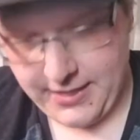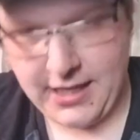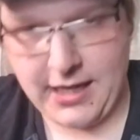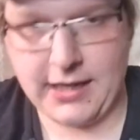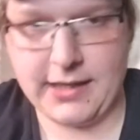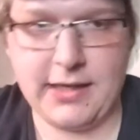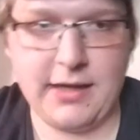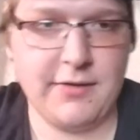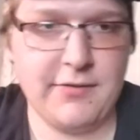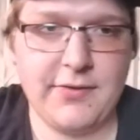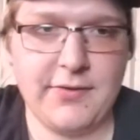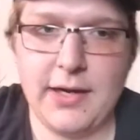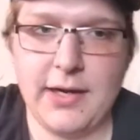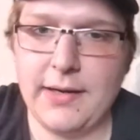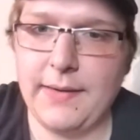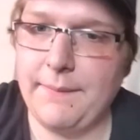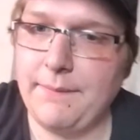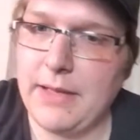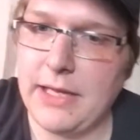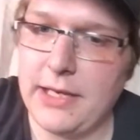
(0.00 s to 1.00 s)
No, I can't
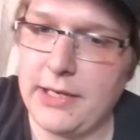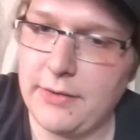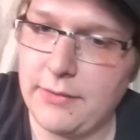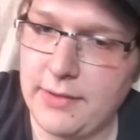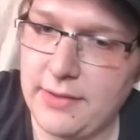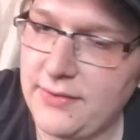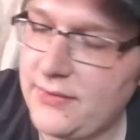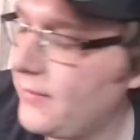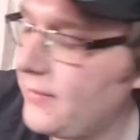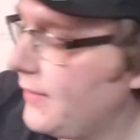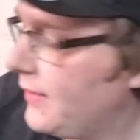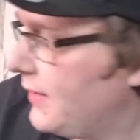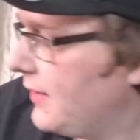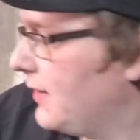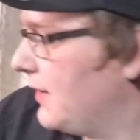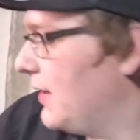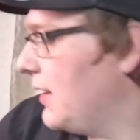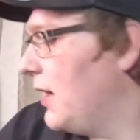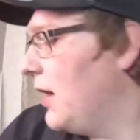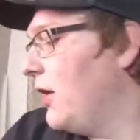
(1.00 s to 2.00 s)
find it. Anyways,
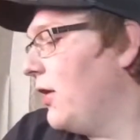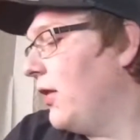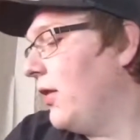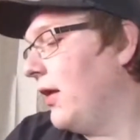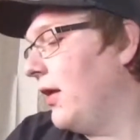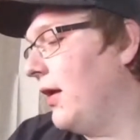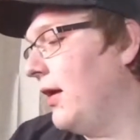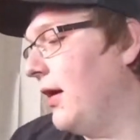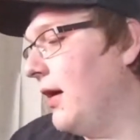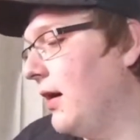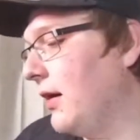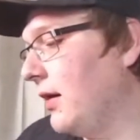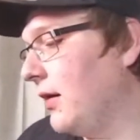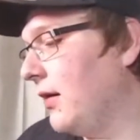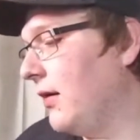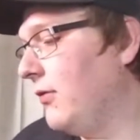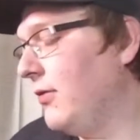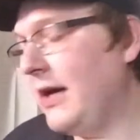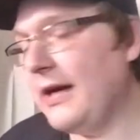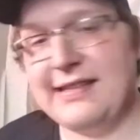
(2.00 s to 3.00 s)

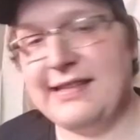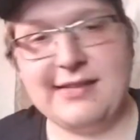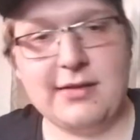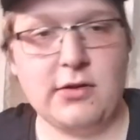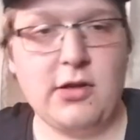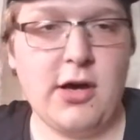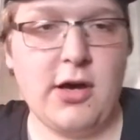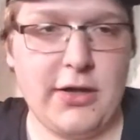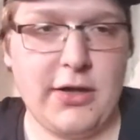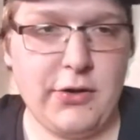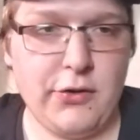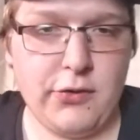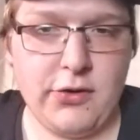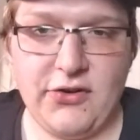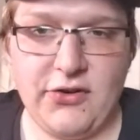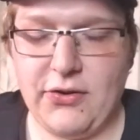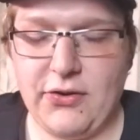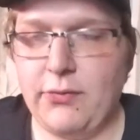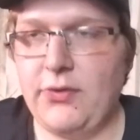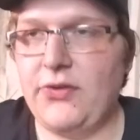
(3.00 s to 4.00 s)
we had salon
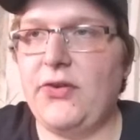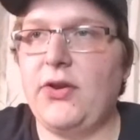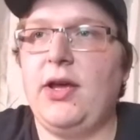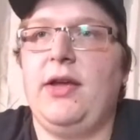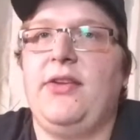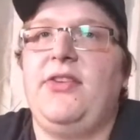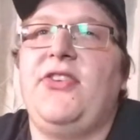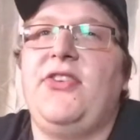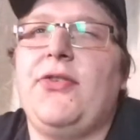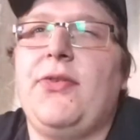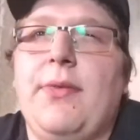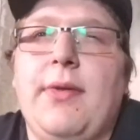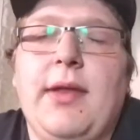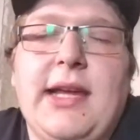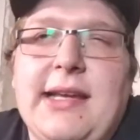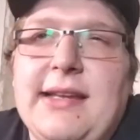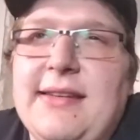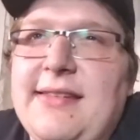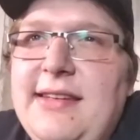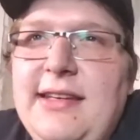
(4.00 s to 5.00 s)
owners. It was
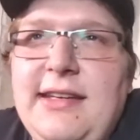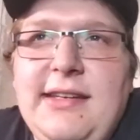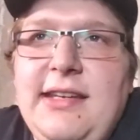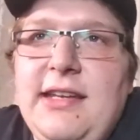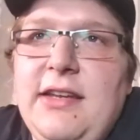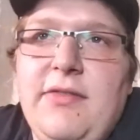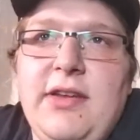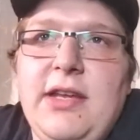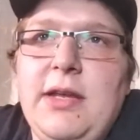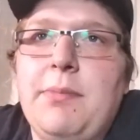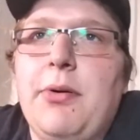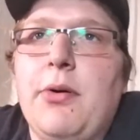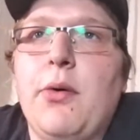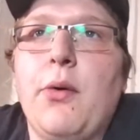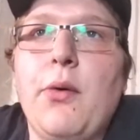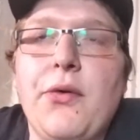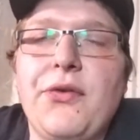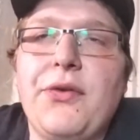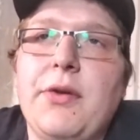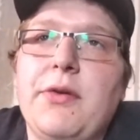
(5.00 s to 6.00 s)
like a CTV
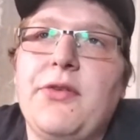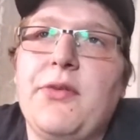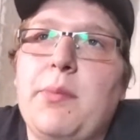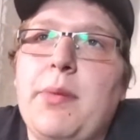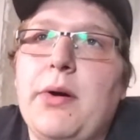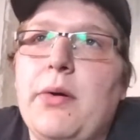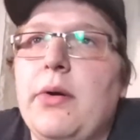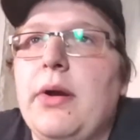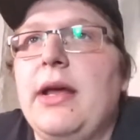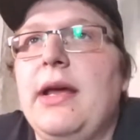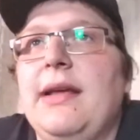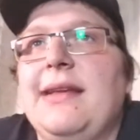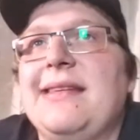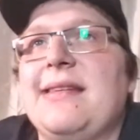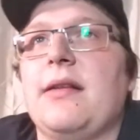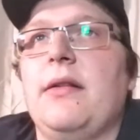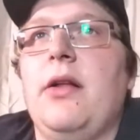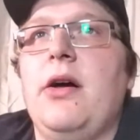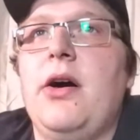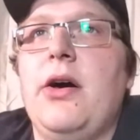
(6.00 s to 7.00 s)
post. It was about a
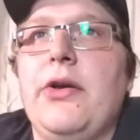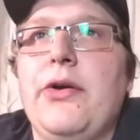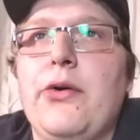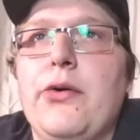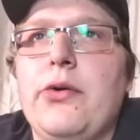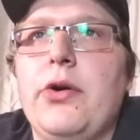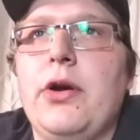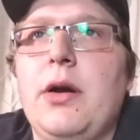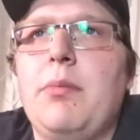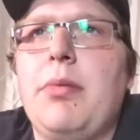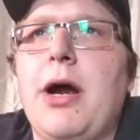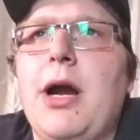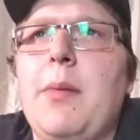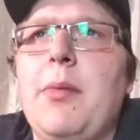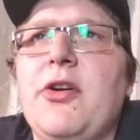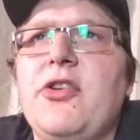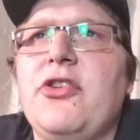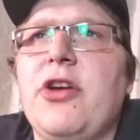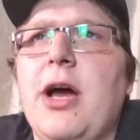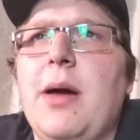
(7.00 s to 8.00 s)
salon owner, a
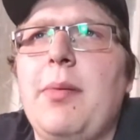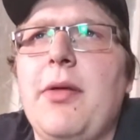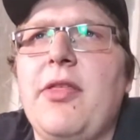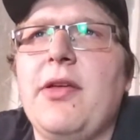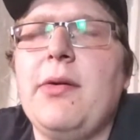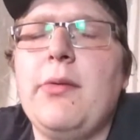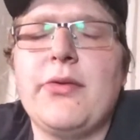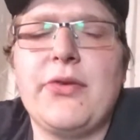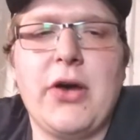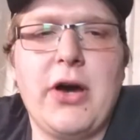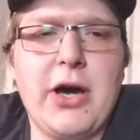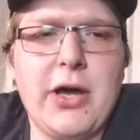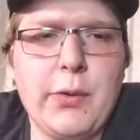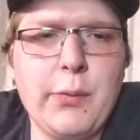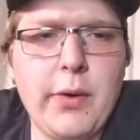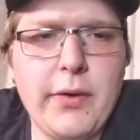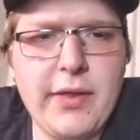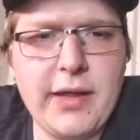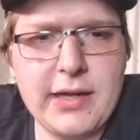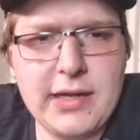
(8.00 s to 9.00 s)
barbershop. I think it was
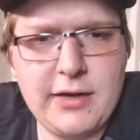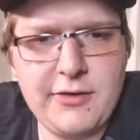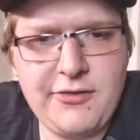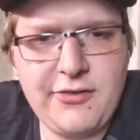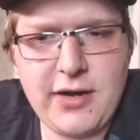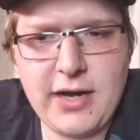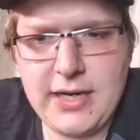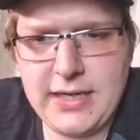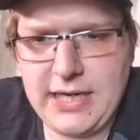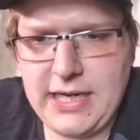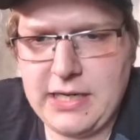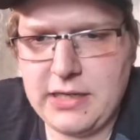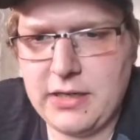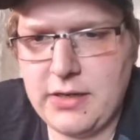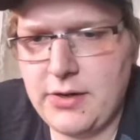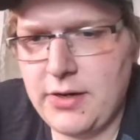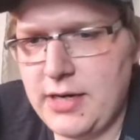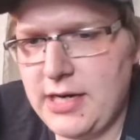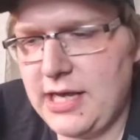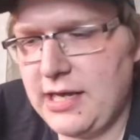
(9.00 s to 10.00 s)
Ottawa that got fined
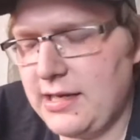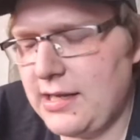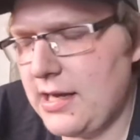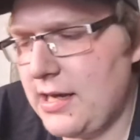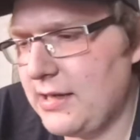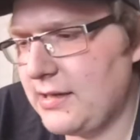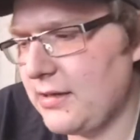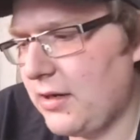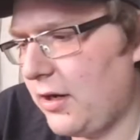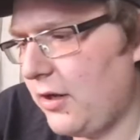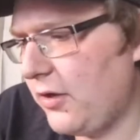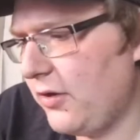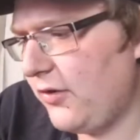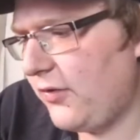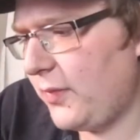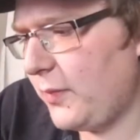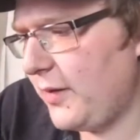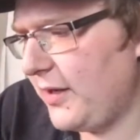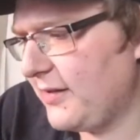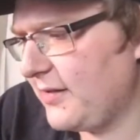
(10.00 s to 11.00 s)
$888
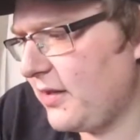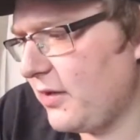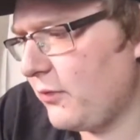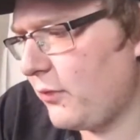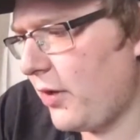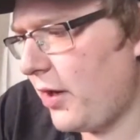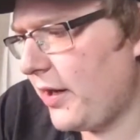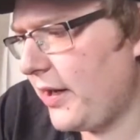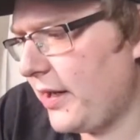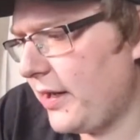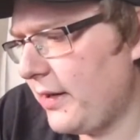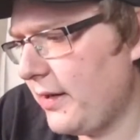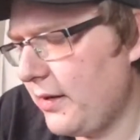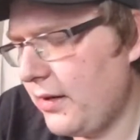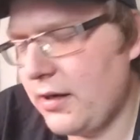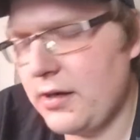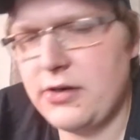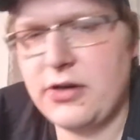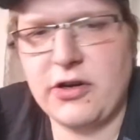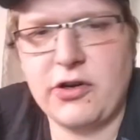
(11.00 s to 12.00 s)
for basically running
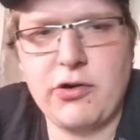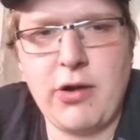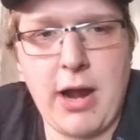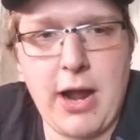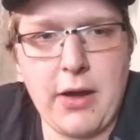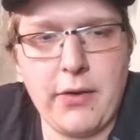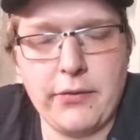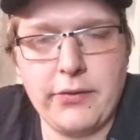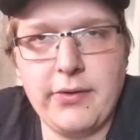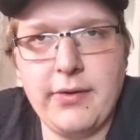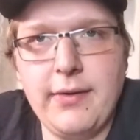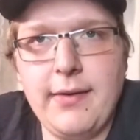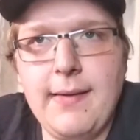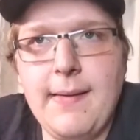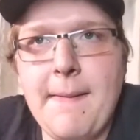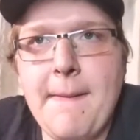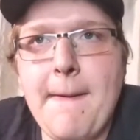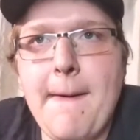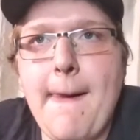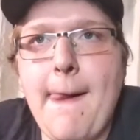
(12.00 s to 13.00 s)
underground.
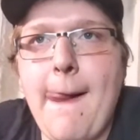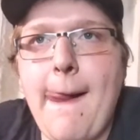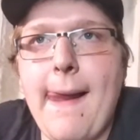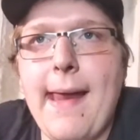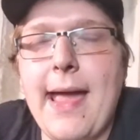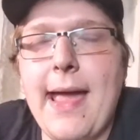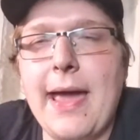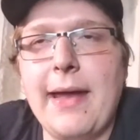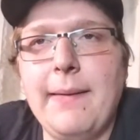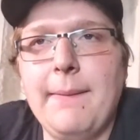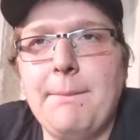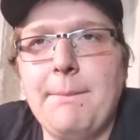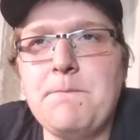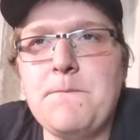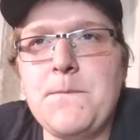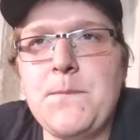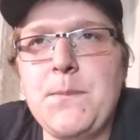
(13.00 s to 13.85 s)
And